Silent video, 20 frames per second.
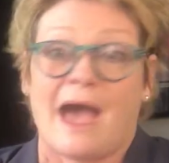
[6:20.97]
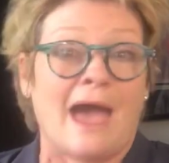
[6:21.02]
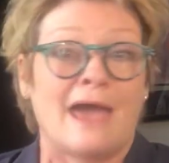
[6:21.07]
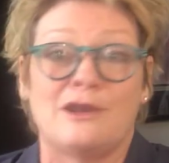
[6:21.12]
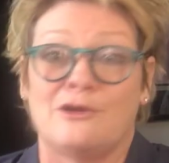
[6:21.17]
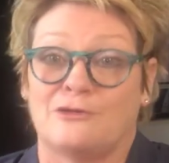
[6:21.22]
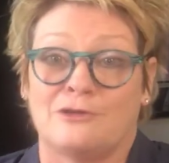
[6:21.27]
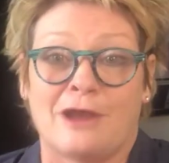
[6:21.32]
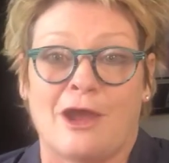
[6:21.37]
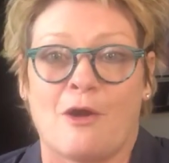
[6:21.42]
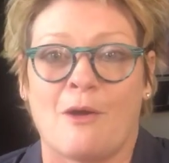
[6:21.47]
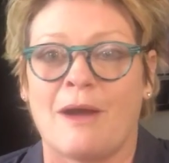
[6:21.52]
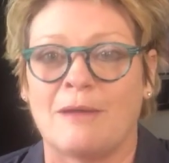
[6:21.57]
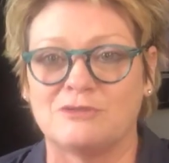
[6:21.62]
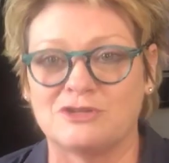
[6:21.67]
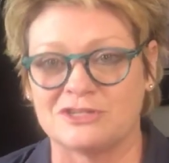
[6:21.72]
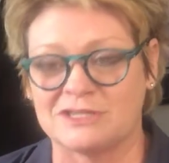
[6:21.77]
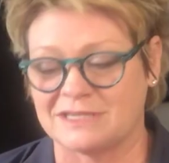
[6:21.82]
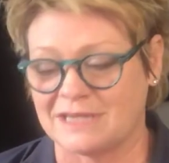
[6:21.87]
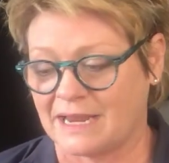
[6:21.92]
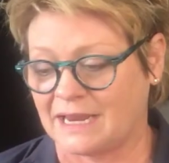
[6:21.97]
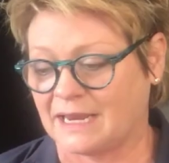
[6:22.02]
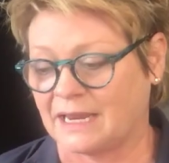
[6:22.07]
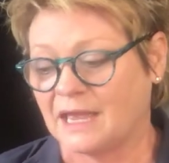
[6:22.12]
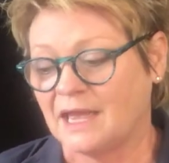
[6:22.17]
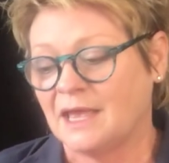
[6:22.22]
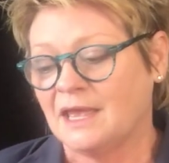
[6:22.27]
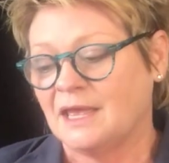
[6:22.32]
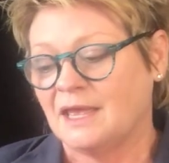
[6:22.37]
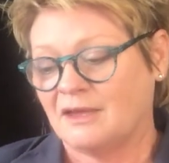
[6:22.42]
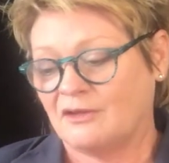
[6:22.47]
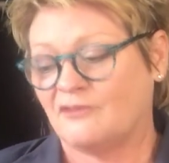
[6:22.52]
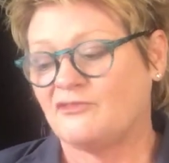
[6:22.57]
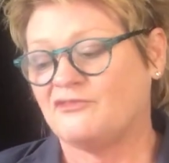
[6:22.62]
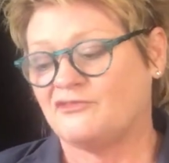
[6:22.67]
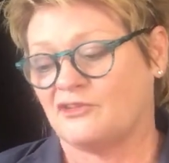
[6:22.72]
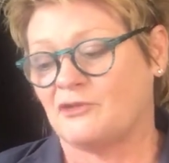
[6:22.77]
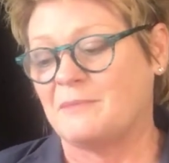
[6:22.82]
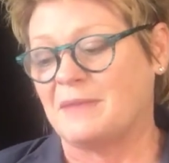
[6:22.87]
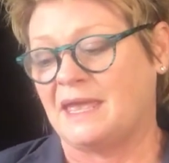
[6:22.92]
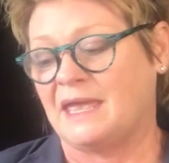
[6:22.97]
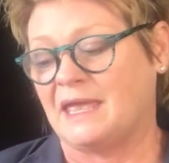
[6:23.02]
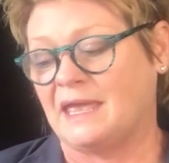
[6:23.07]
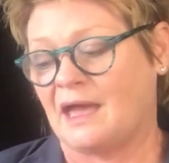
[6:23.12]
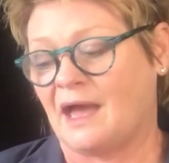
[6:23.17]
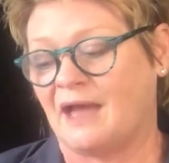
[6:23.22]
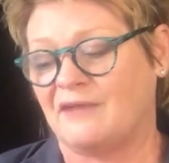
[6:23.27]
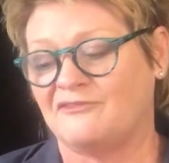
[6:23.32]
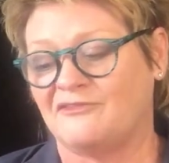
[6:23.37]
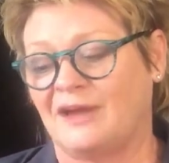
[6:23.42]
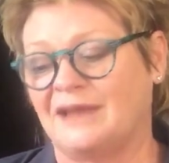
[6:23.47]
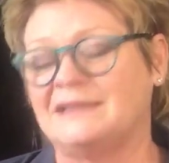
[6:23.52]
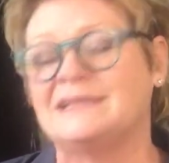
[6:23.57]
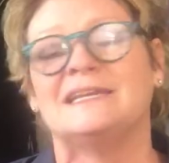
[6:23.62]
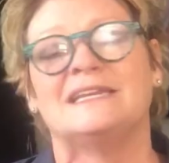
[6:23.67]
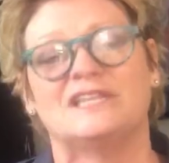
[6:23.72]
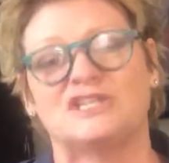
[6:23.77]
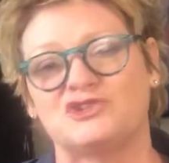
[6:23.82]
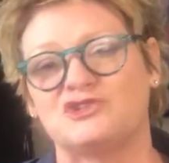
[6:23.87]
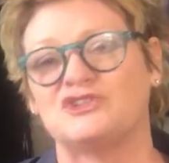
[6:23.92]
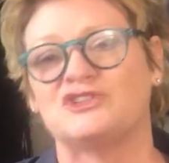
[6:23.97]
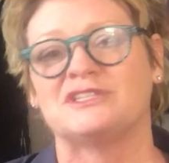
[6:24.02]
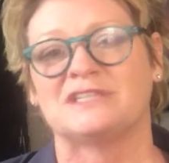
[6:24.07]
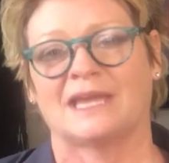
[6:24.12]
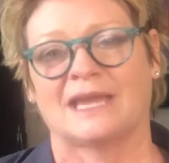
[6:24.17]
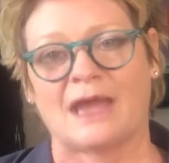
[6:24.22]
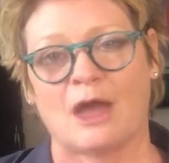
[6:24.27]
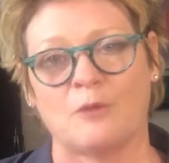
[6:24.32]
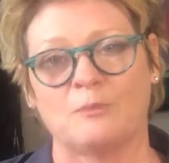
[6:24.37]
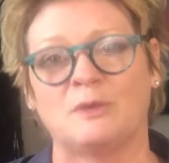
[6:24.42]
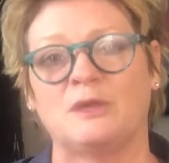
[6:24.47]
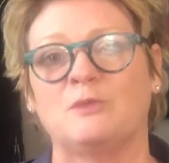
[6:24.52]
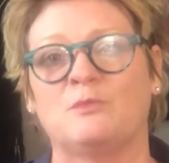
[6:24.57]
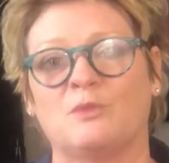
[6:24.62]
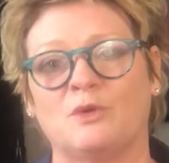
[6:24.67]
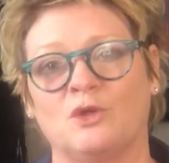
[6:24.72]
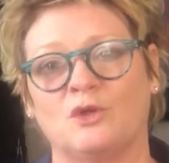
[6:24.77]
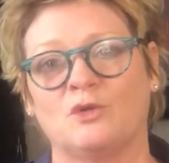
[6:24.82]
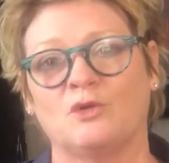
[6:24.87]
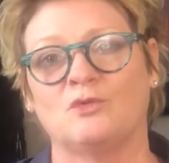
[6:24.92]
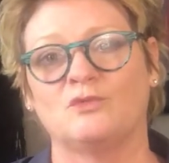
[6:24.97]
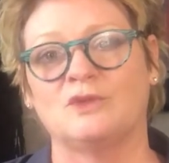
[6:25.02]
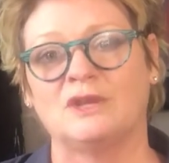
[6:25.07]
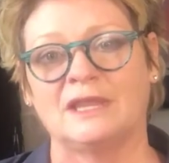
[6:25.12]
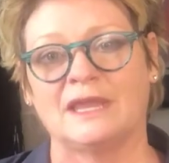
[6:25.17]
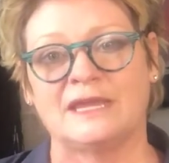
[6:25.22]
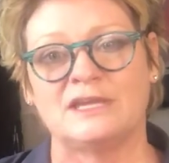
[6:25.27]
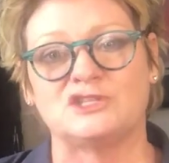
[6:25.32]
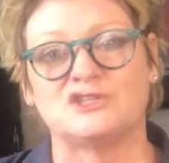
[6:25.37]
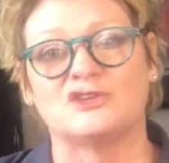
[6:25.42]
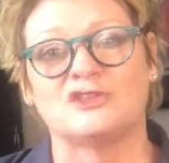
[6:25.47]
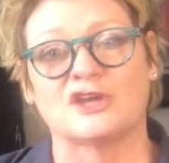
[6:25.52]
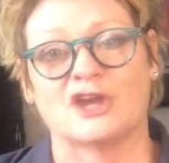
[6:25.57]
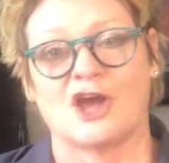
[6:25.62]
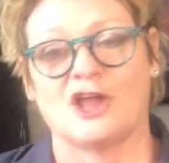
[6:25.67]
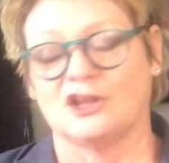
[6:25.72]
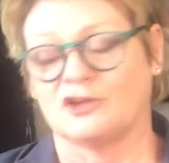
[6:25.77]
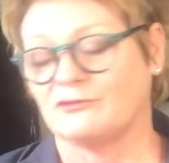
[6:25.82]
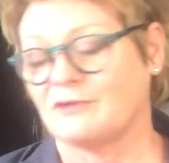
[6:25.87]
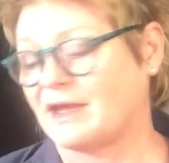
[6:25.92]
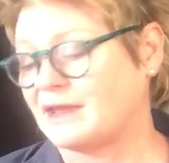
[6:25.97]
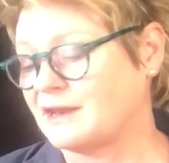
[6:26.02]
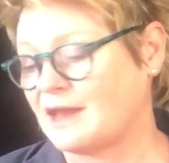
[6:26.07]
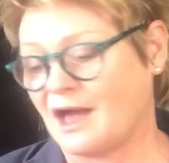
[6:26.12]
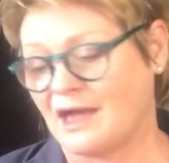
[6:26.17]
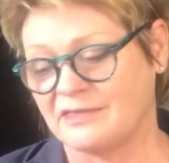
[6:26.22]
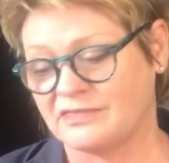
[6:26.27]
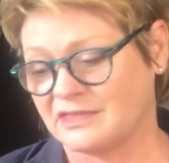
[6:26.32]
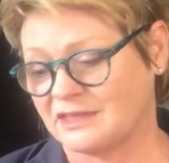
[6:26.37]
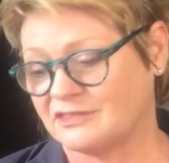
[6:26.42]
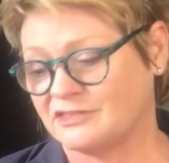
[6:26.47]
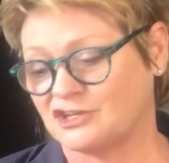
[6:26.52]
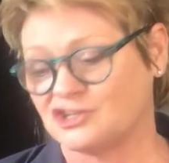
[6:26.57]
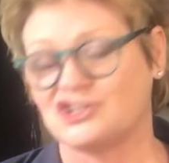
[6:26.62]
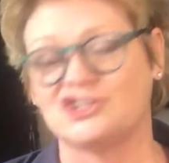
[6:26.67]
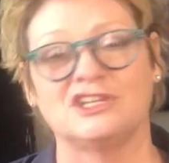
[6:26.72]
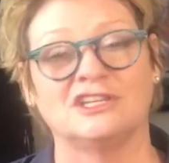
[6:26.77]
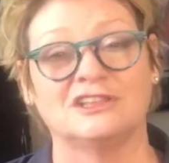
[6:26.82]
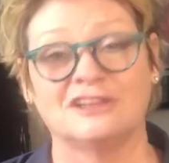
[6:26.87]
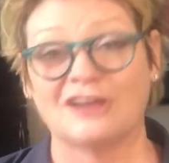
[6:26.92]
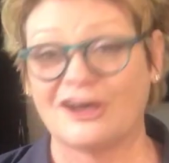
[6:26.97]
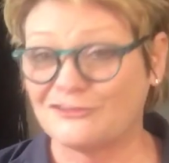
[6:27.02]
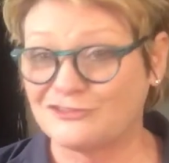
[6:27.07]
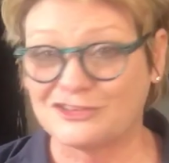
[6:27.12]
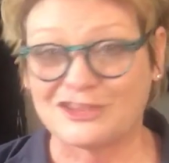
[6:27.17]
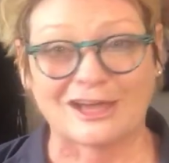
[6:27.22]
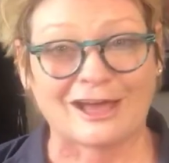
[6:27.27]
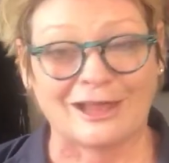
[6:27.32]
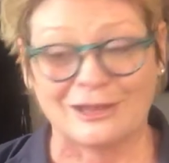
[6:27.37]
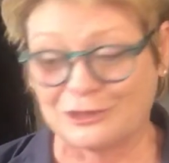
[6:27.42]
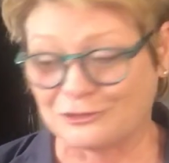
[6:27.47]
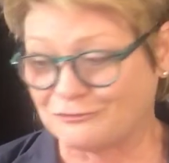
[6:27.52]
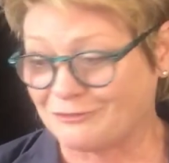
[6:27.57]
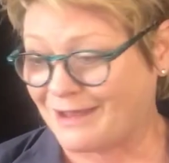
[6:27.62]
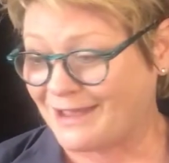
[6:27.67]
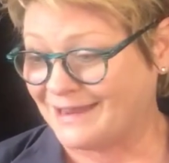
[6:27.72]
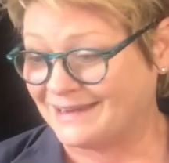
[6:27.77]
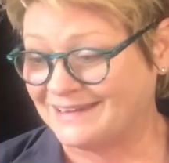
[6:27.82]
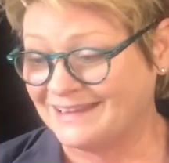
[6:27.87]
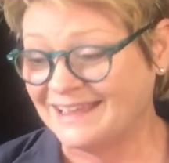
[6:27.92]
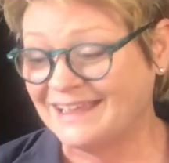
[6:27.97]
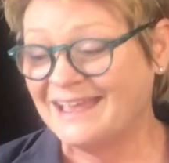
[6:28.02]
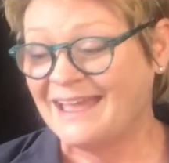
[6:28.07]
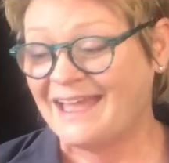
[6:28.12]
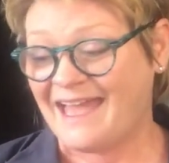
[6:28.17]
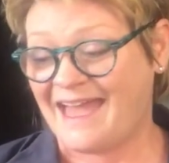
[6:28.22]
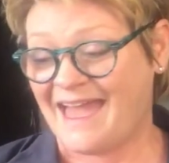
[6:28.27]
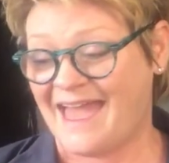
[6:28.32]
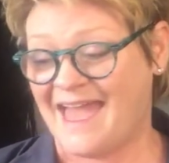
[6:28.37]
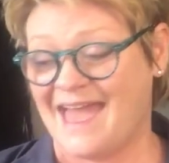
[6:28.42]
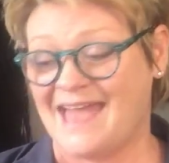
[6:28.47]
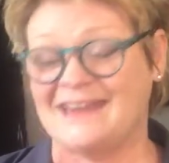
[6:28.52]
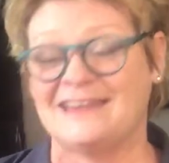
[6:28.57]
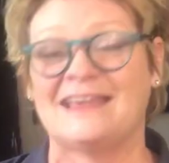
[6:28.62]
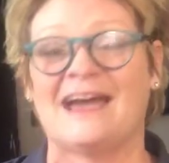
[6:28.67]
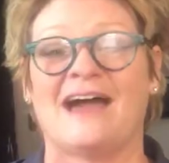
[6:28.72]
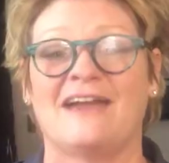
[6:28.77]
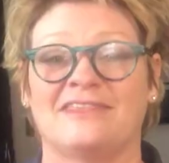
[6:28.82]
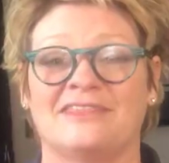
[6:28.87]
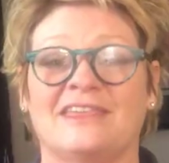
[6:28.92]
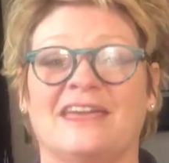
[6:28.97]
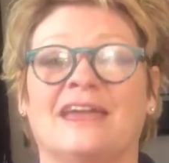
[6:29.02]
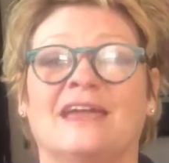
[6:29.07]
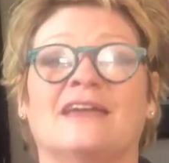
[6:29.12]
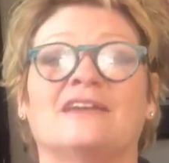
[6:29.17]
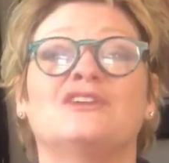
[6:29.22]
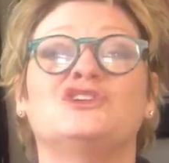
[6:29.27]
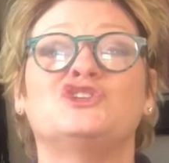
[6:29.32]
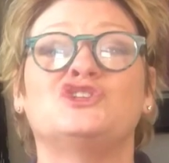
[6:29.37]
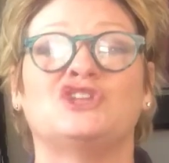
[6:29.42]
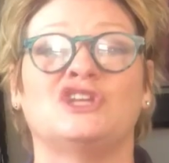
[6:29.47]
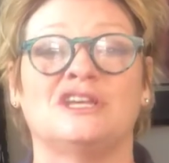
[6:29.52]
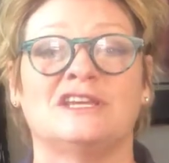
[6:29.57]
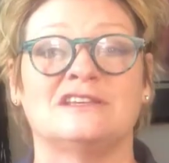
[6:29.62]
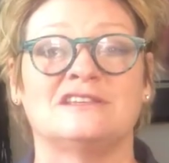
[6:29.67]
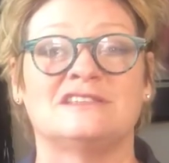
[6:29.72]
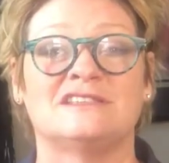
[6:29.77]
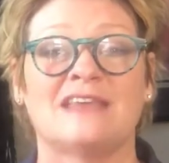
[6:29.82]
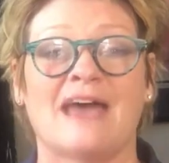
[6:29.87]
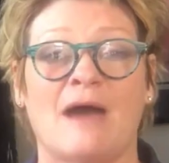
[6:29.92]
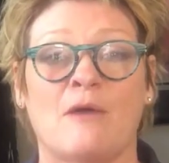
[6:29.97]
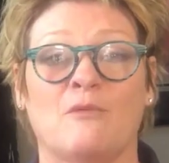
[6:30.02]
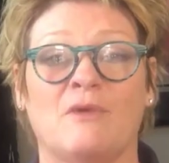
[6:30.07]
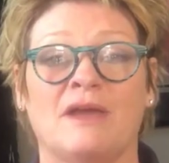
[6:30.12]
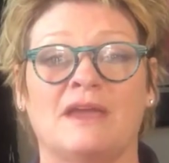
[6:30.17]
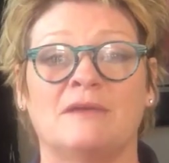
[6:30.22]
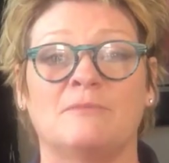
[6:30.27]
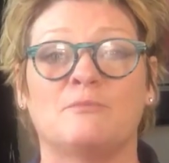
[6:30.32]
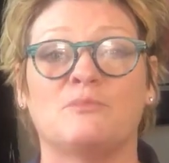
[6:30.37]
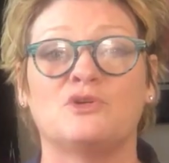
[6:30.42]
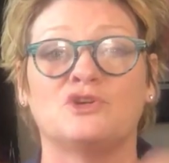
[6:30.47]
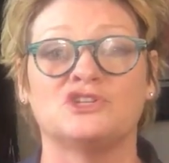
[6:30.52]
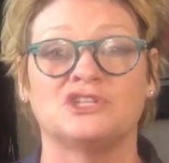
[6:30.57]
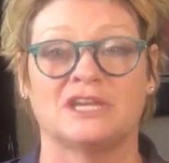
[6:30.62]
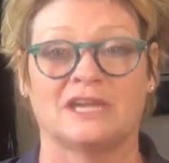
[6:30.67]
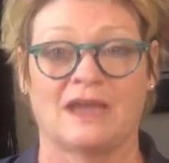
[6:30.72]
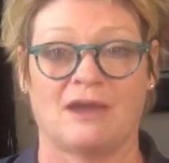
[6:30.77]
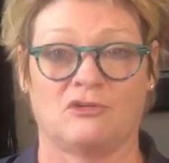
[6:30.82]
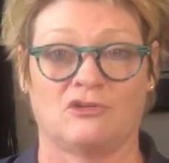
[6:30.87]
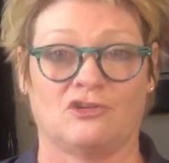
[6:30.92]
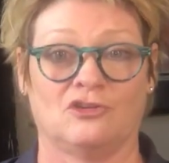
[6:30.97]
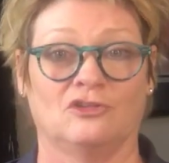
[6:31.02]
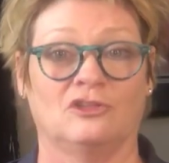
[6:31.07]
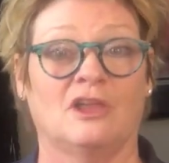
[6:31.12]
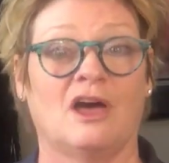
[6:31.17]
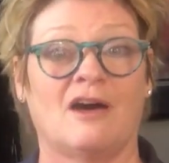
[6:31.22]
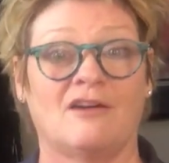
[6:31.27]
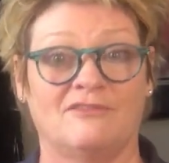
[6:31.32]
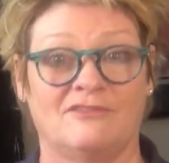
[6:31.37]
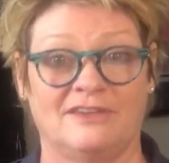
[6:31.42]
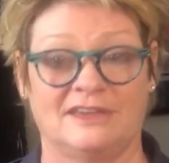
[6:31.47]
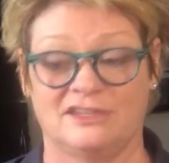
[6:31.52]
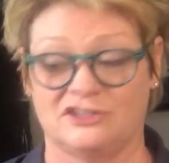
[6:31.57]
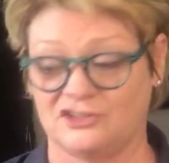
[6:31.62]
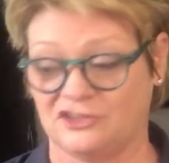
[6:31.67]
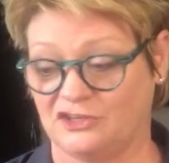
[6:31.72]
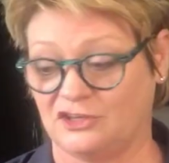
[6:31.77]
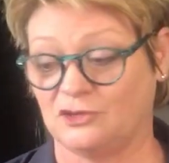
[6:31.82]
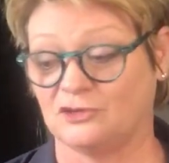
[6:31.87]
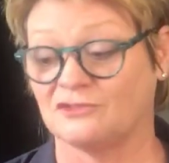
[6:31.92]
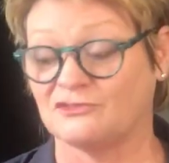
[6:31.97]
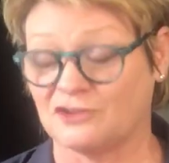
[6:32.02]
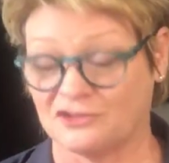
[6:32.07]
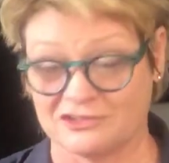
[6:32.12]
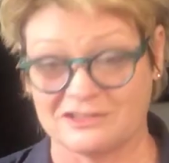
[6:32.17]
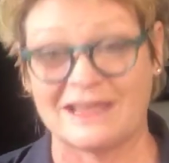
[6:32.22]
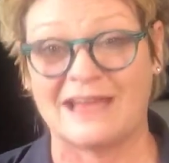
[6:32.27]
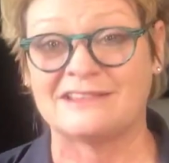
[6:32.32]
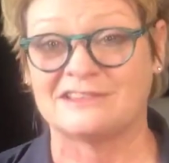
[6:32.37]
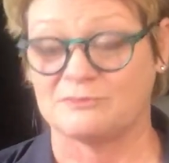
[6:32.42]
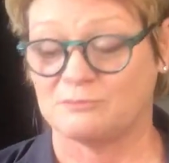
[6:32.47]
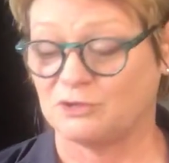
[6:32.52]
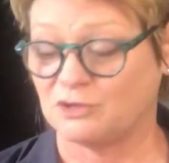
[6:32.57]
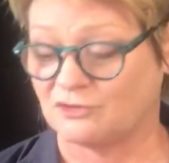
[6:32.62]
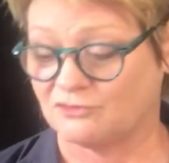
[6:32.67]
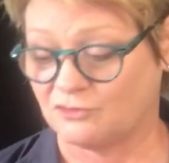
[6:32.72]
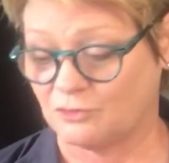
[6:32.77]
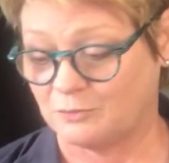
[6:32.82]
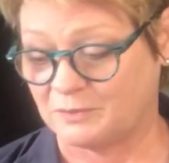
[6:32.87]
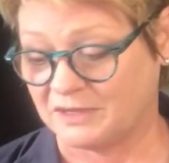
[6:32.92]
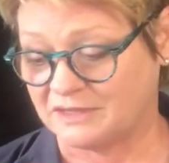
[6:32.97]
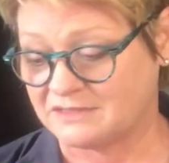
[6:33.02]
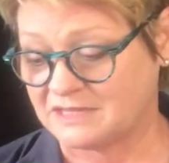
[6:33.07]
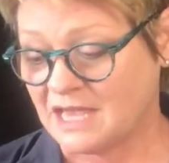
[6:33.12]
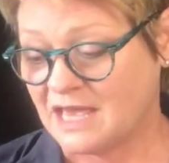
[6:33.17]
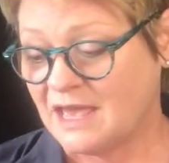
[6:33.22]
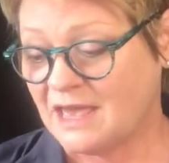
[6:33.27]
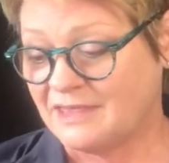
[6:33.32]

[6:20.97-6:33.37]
I don't know. I'm just saying, for me, I find it interesting how people relate to the color red. I think that she loves the color red, and I think she is that way pushing out her love into the universe. That's a beautiful piece.